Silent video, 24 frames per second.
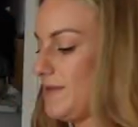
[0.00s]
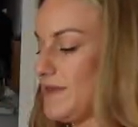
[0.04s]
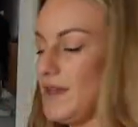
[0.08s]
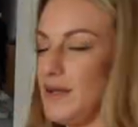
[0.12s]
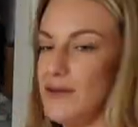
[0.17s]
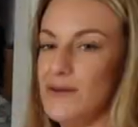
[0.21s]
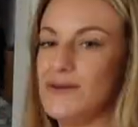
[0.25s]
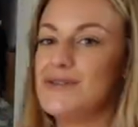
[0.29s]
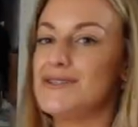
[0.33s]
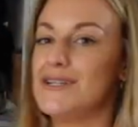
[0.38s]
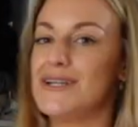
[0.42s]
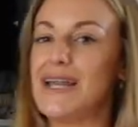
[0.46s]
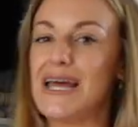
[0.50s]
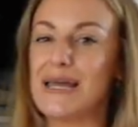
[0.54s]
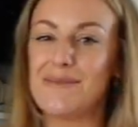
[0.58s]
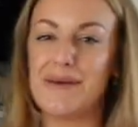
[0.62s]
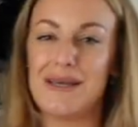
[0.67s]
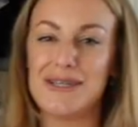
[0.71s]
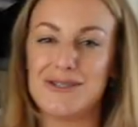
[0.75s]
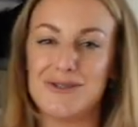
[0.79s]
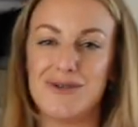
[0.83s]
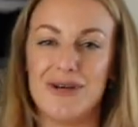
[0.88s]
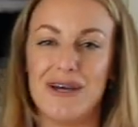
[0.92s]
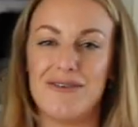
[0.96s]
And also like
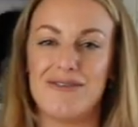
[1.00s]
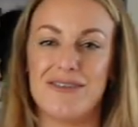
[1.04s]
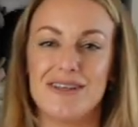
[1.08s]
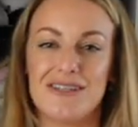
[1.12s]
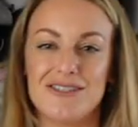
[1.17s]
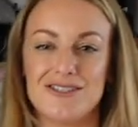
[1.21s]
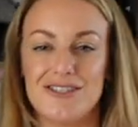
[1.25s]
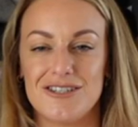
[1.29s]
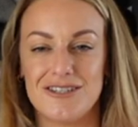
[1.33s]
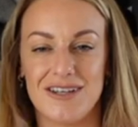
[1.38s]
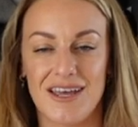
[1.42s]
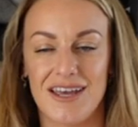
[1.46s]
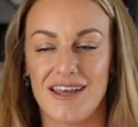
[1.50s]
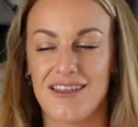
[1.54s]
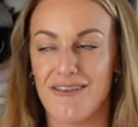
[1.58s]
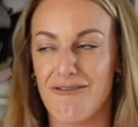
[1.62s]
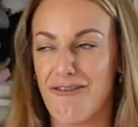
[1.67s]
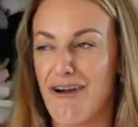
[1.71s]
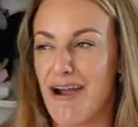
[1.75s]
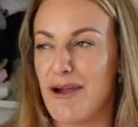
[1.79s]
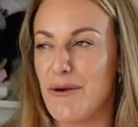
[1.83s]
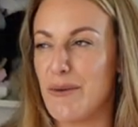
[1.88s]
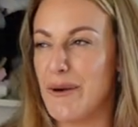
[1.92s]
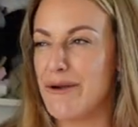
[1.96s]
make sure everything's just like the
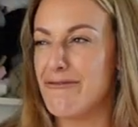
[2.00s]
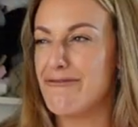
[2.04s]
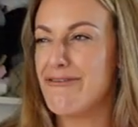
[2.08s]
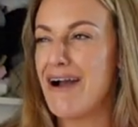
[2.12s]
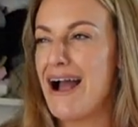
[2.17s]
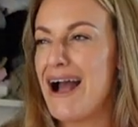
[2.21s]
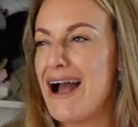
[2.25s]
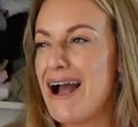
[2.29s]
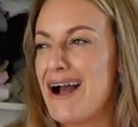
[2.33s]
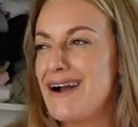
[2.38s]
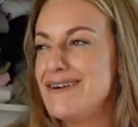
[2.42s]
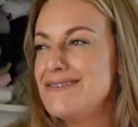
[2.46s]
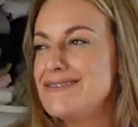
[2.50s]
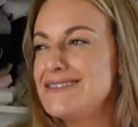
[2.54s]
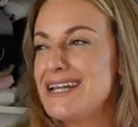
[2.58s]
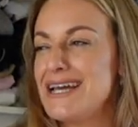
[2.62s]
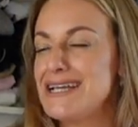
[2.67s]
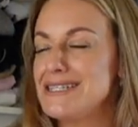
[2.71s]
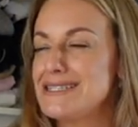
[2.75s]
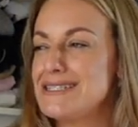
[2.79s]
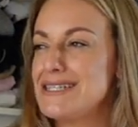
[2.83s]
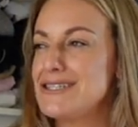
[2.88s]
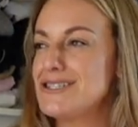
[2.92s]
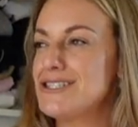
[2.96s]
right way round,
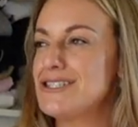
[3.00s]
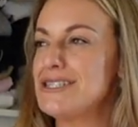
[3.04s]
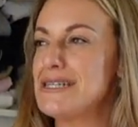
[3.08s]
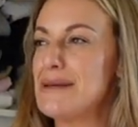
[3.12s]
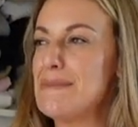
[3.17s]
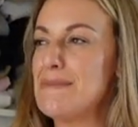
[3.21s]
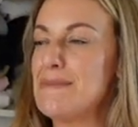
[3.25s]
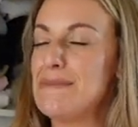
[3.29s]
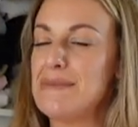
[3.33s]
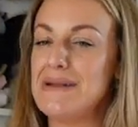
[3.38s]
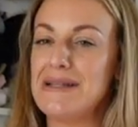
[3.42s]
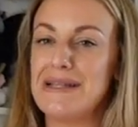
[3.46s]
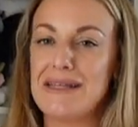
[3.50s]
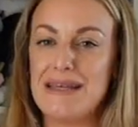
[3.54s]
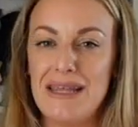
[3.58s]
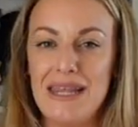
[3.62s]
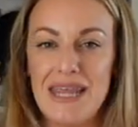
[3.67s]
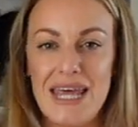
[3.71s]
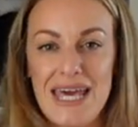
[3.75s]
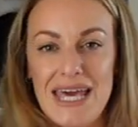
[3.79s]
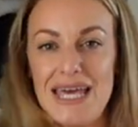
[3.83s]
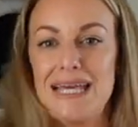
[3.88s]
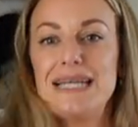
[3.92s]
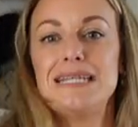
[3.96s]
like such simple little
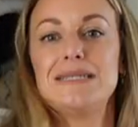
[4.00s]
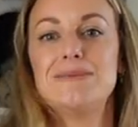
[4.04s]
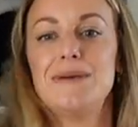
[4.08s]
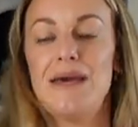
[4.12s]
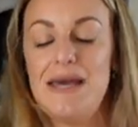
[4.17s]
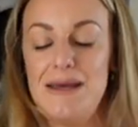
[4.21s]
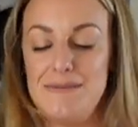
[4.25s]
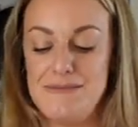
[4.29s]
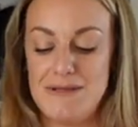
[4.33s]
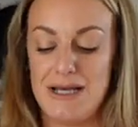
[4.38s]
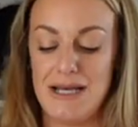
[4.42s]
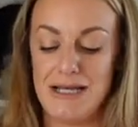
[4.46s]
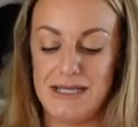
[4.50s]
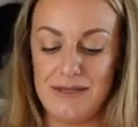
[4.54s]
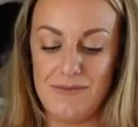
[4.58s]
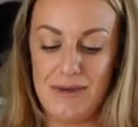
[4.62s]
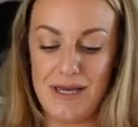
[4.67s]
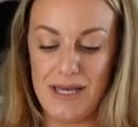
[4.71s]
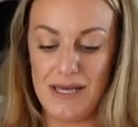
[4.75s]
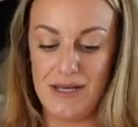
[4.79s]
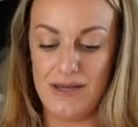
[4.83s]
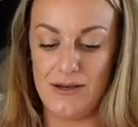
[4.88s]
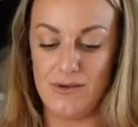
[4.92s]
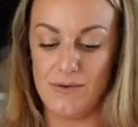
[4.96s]
things, but it does
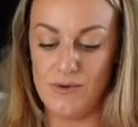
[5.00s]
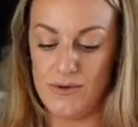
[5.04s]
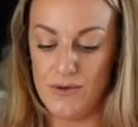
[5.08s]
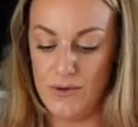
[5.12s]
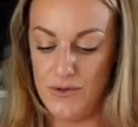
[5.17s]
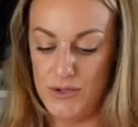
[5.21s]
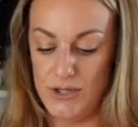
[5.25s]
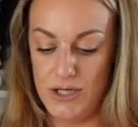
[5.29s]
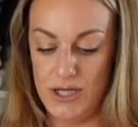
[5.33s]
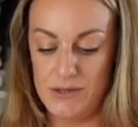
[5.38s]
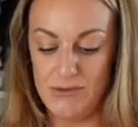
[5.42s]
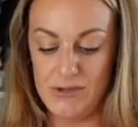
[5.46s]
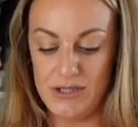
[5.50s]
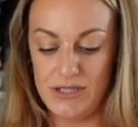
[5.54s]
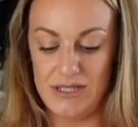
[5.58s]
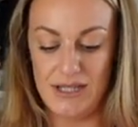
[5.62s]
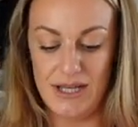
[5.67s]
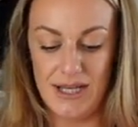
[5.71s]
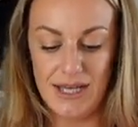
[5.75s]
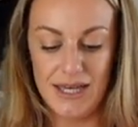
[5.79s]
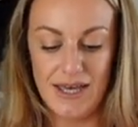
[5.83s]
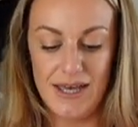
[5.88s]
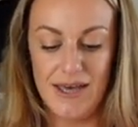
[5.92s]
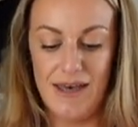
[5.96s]
make your wardrobe just
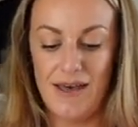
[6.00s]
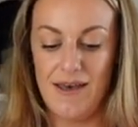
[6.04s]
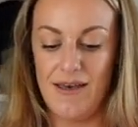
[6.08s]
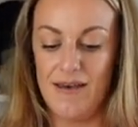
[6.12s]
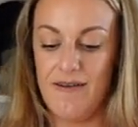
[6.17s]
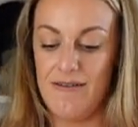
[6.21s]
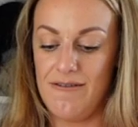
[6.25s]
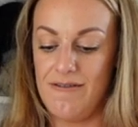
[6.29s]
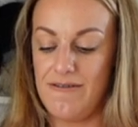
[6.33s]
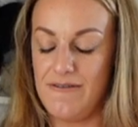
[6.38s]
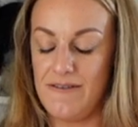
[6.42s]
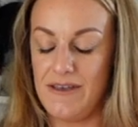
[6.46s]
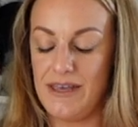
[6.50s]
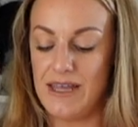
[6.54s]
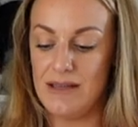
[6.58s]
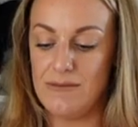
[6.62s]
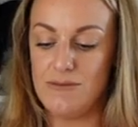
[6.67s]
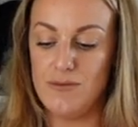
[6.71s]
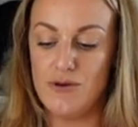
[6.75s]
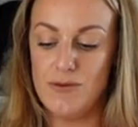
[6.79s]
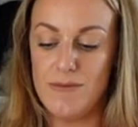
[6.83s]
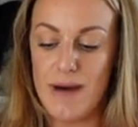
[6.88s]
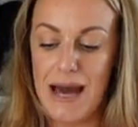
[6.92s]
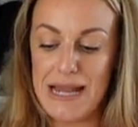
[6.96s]
like feel
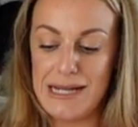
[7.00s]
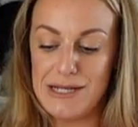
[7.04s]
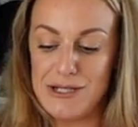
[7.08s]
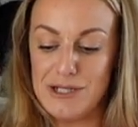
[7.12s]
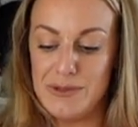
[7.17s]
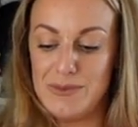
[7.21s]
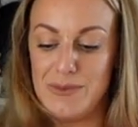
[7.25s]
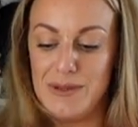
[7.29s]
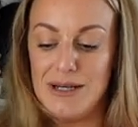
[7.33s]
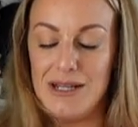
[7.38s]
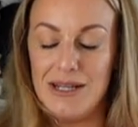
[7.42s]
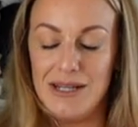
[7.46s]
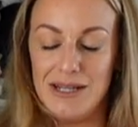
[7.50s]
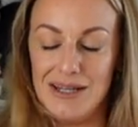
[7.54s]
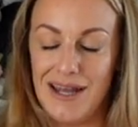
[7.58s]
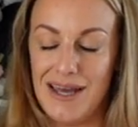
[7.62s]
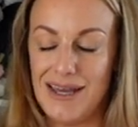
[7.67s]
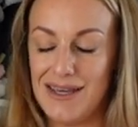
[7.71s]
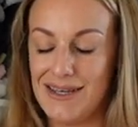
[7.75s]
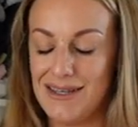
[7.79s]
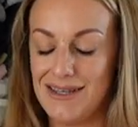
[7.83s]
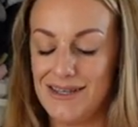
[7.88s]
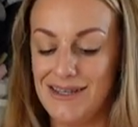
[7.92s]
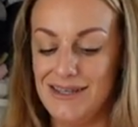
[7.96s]
more manageable and
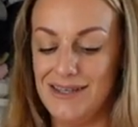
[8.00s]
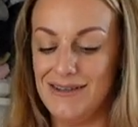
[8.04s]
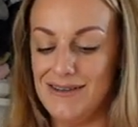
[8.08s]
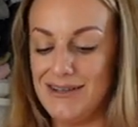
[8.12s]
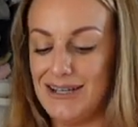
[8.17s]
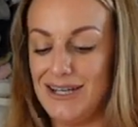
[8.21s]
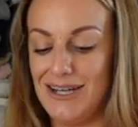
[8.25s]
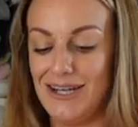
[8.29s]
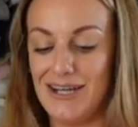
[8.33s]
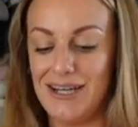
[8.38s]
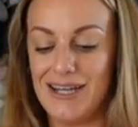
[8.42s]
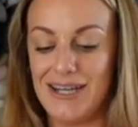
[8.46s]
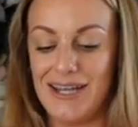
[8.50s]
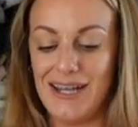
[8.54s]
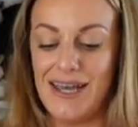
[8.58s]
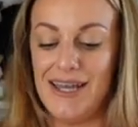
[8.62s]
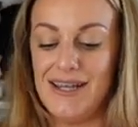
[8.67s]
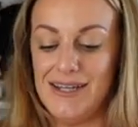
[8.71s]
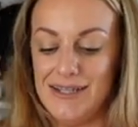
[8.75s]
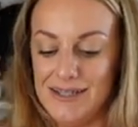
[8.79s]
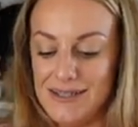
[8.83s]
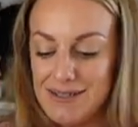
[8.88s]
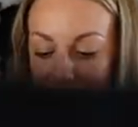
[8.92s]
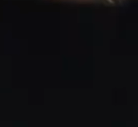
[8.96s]
like you can look at
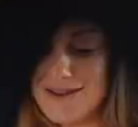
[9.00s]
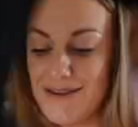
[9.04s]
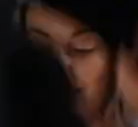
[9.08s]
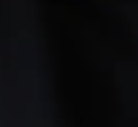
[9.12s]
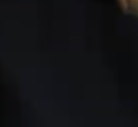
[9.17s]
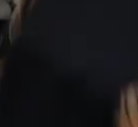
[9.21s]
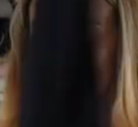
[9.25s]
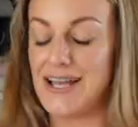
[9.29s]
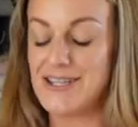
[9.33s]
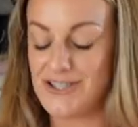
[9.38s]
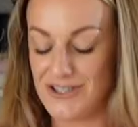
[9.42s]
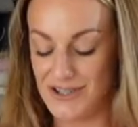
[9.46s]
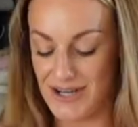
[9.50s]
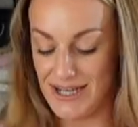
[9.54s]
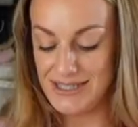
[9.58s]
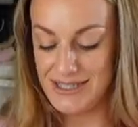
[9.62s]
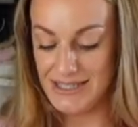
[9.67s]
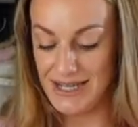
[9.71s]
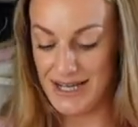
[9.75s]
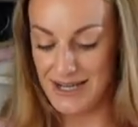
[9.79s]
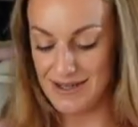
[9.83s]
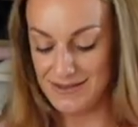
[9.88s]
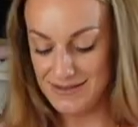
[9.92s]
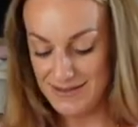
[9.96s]
it and not get stressed
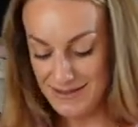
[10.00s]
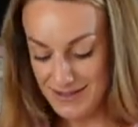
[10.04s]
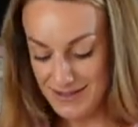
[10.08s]
out.